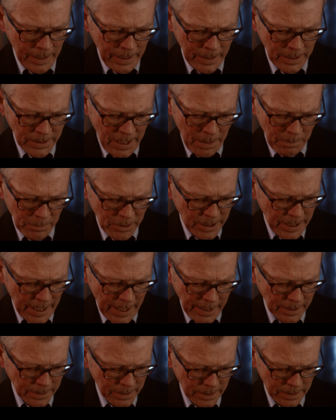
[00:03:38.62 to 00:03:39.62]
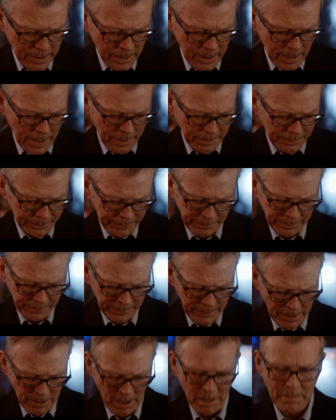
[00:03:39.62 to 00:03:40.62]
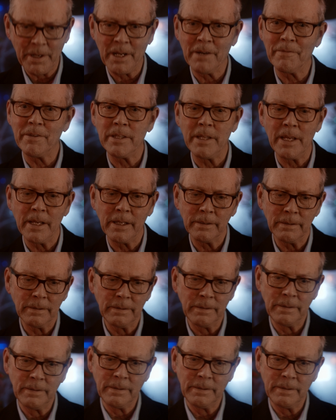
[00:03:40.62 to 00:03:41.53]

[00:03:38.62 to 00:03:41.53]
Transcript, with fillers: His name was Dennis. Uh, taught me everything,